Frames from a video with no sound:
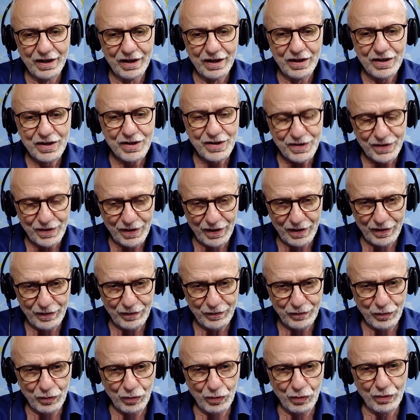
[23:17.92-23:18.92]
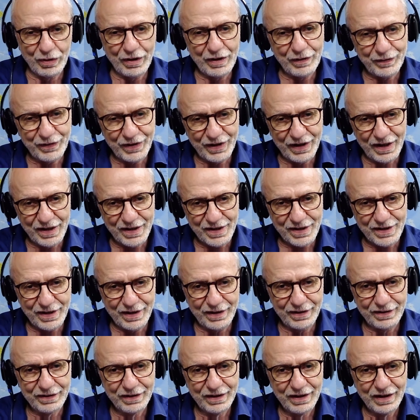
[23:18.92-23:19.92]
staff who left Gaza